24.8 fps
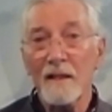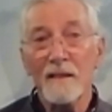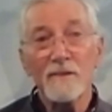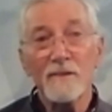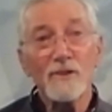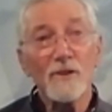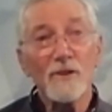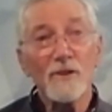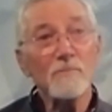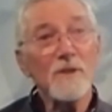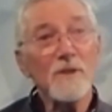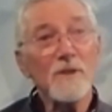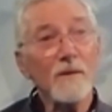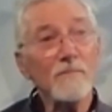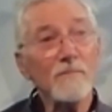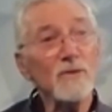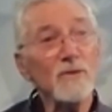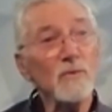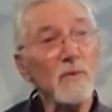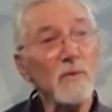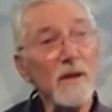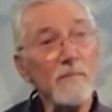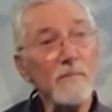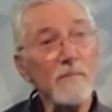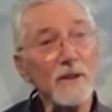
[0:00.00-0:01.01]
sometimes
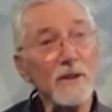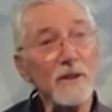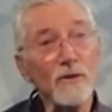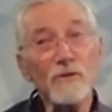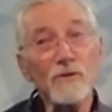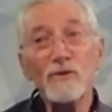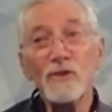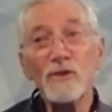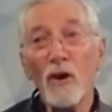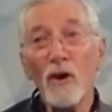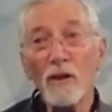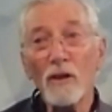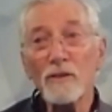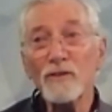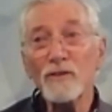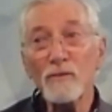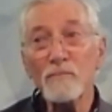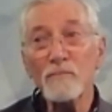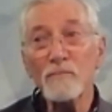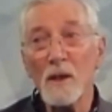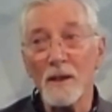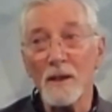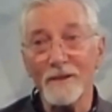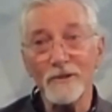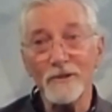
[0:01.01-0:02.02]
women who talk too
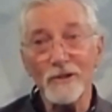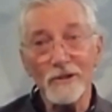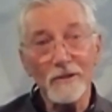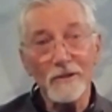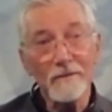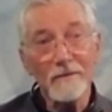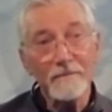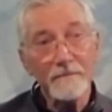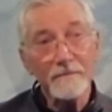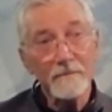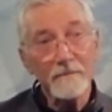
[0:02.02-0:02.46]
much,